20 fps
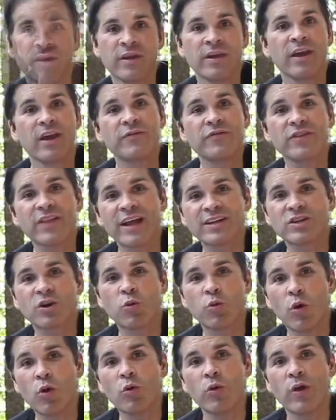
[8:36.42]
If you'd like to
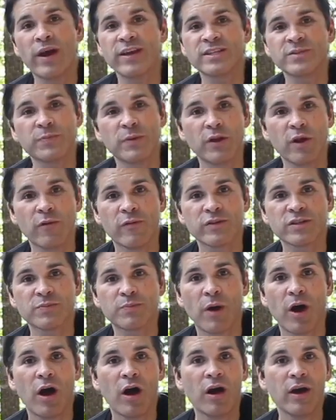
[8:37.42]
quote a spillover
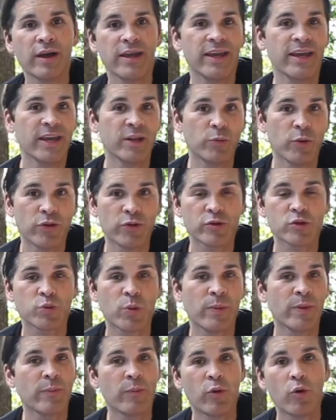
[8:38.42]
spa in with your
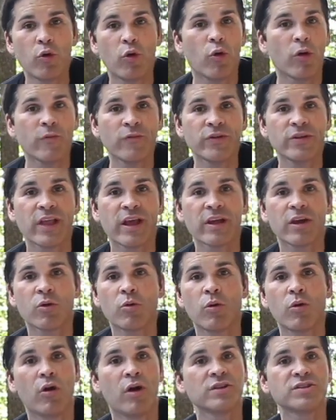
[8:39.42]
swimming pool, or if you'd like a
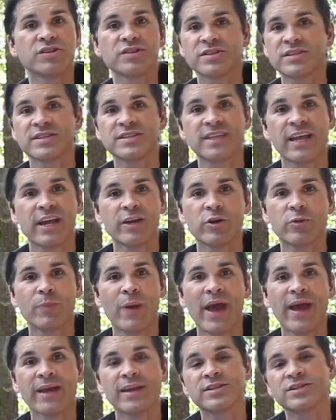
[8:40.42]
quote on just a standard
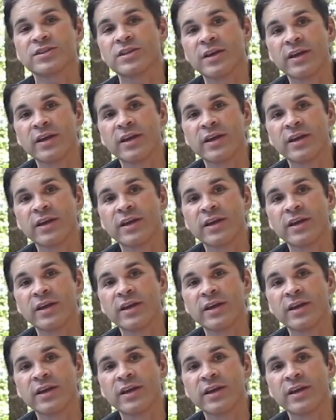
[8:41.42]
package,